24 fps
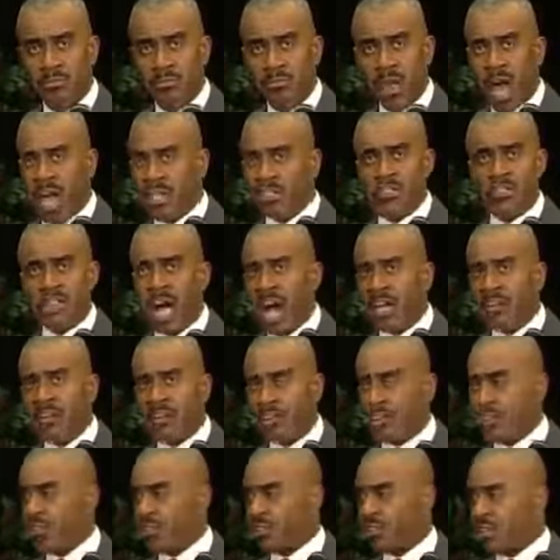That's, that's right.
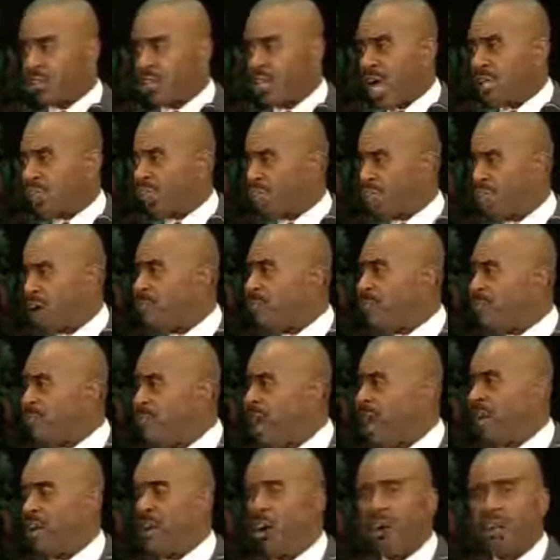not Jesus. That's some
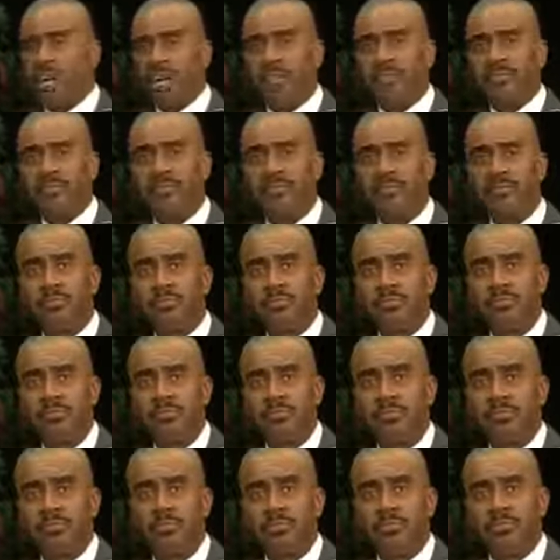nut on it. That's a
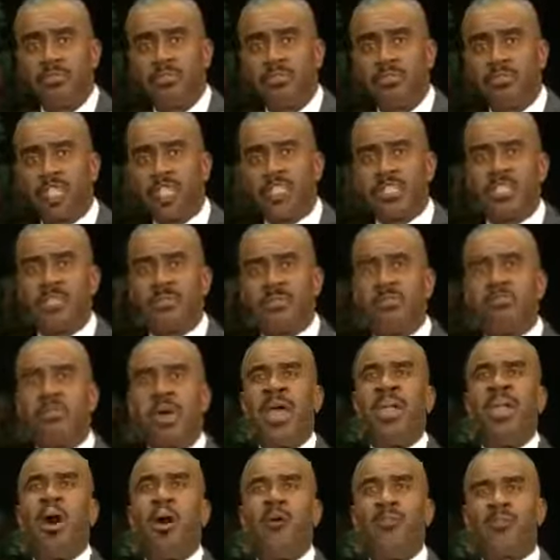nut. Amen. Jesus
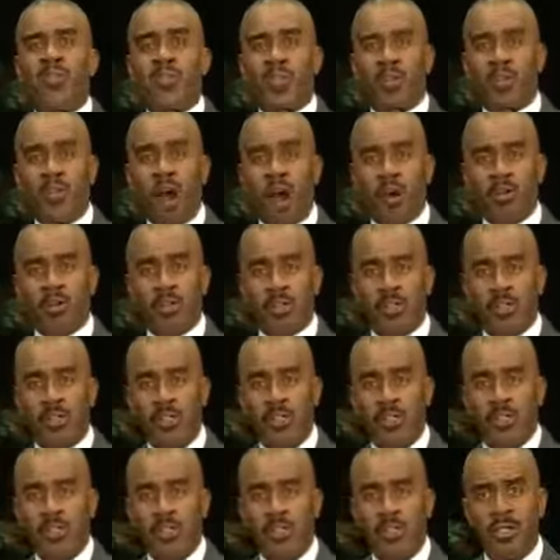bent off the cross.
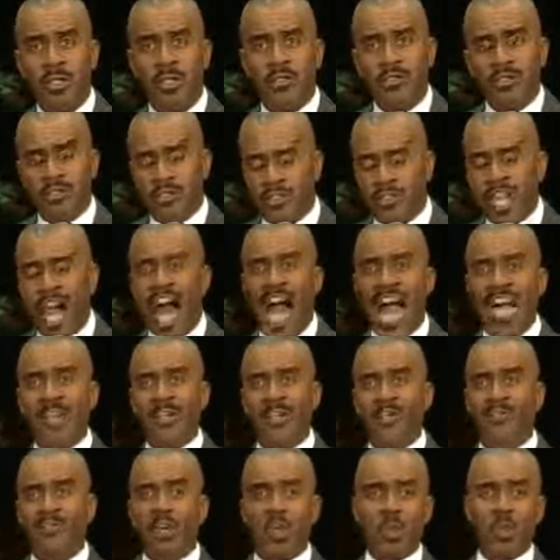That's right. Died
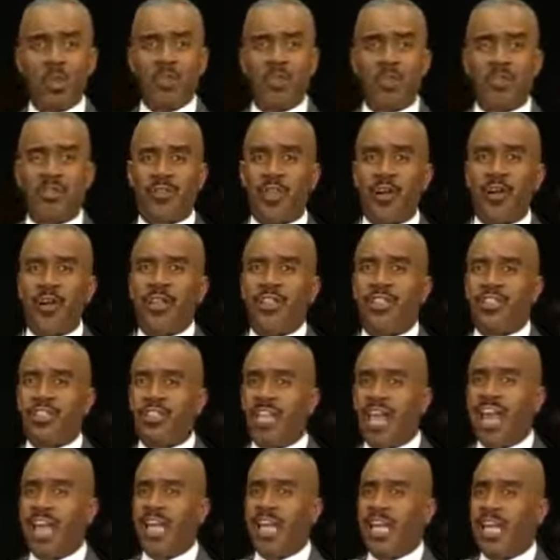and rose the third
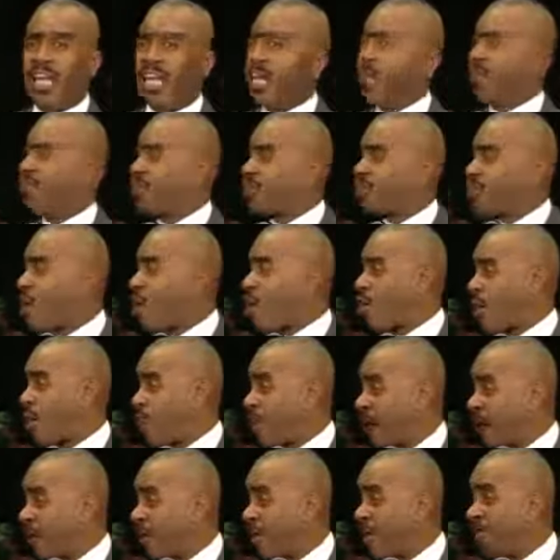day and lived to talk
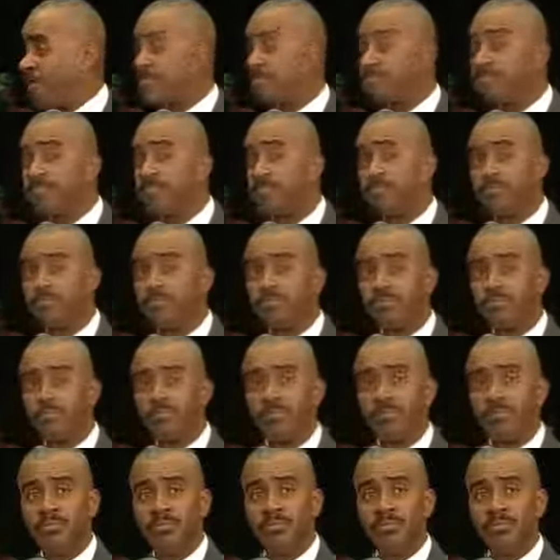about it. That's right.